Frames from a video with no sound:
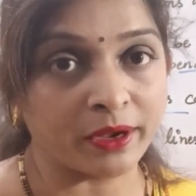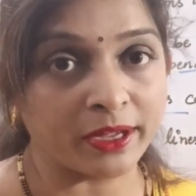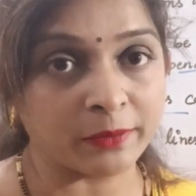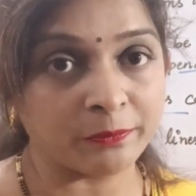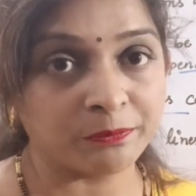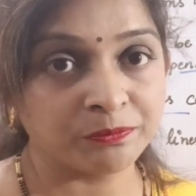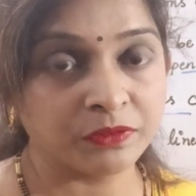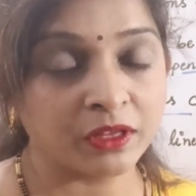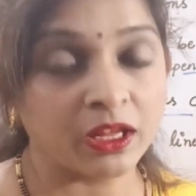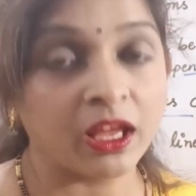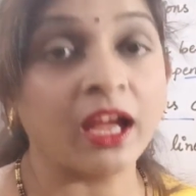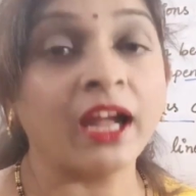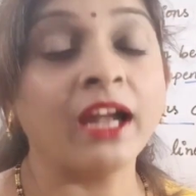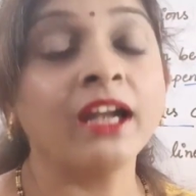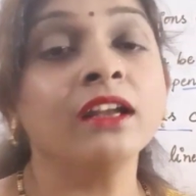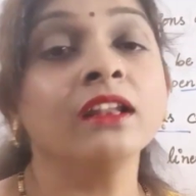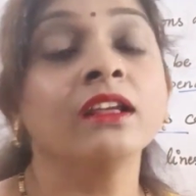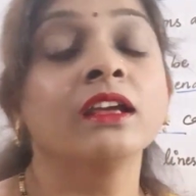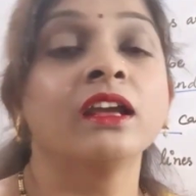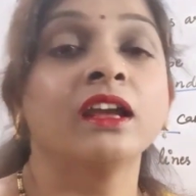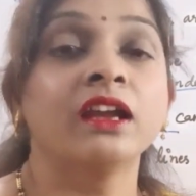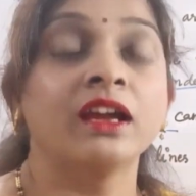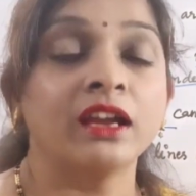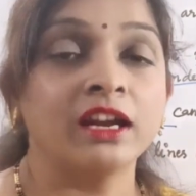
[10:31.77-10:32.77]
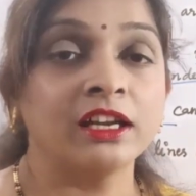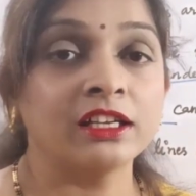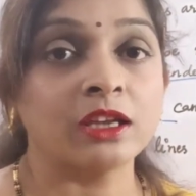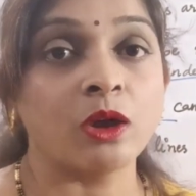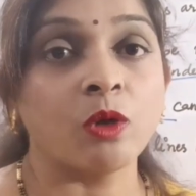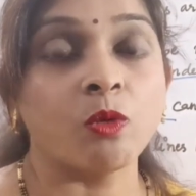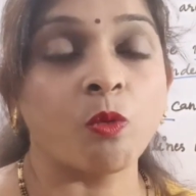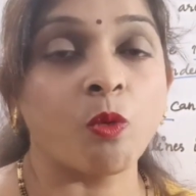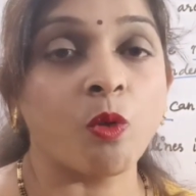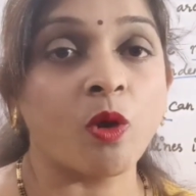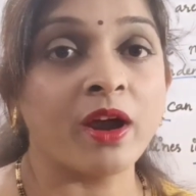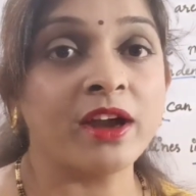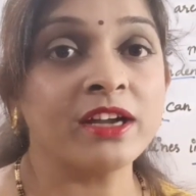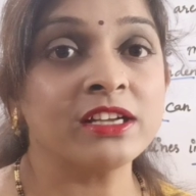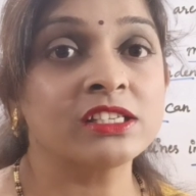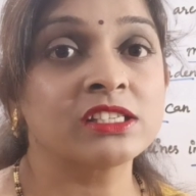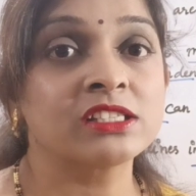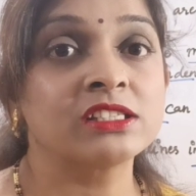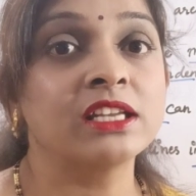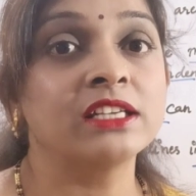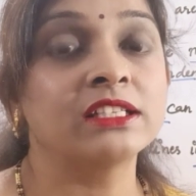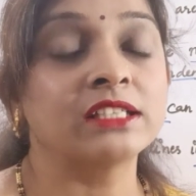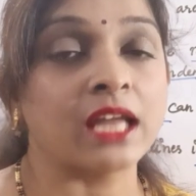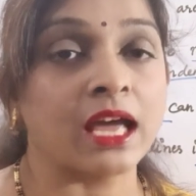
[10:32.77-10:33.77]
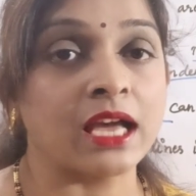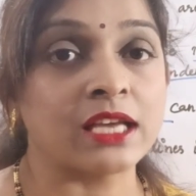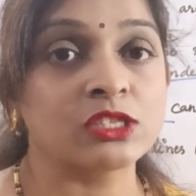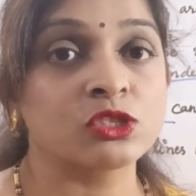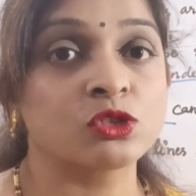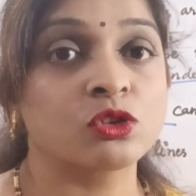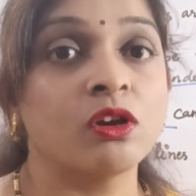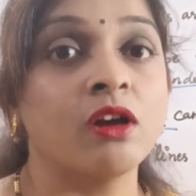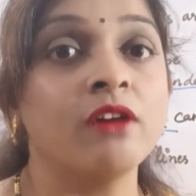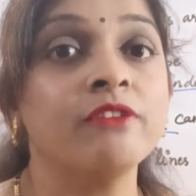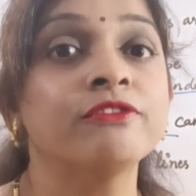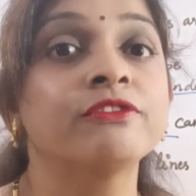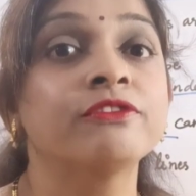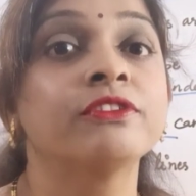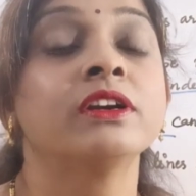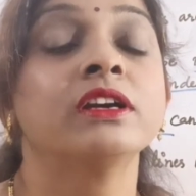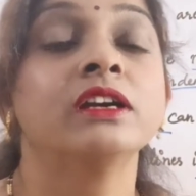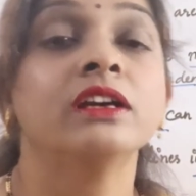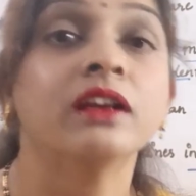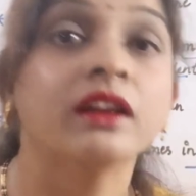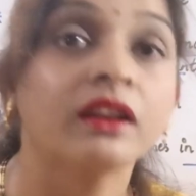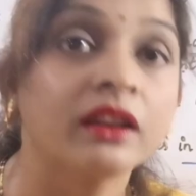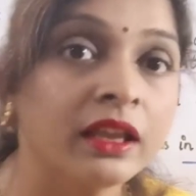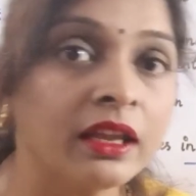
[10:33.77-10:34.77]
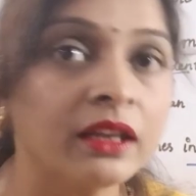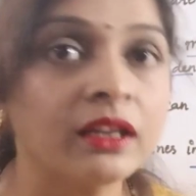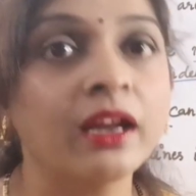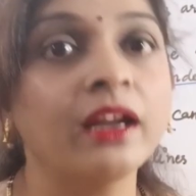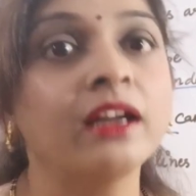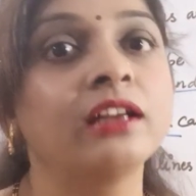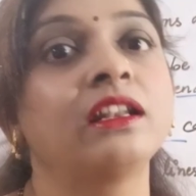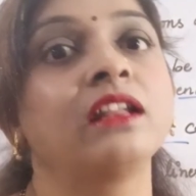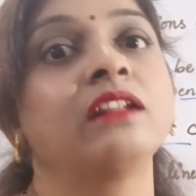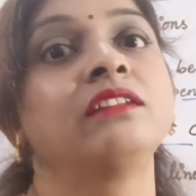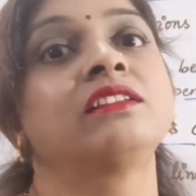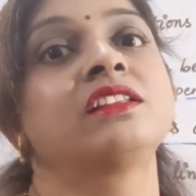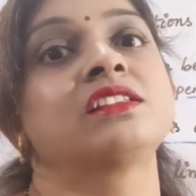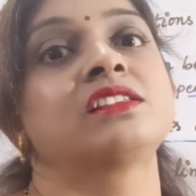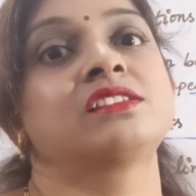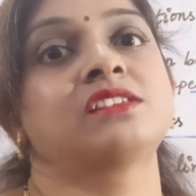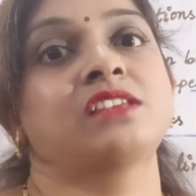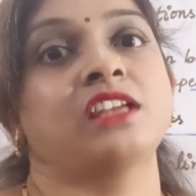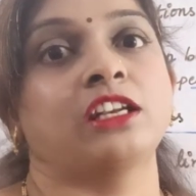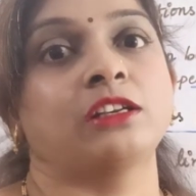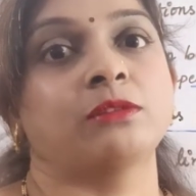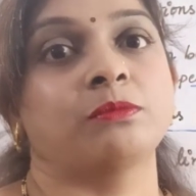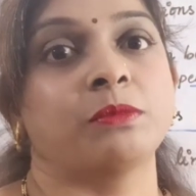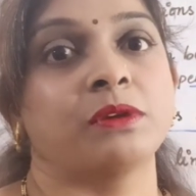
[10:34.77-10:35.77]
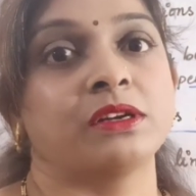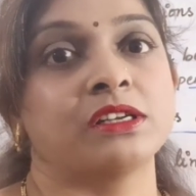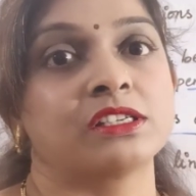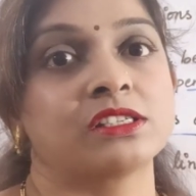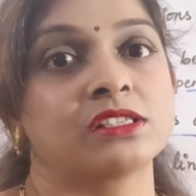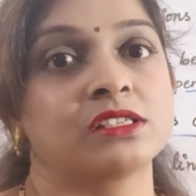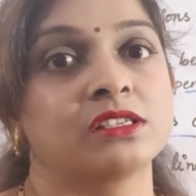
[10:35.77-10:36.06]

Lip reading: And it avoids the task of rewriting the statements.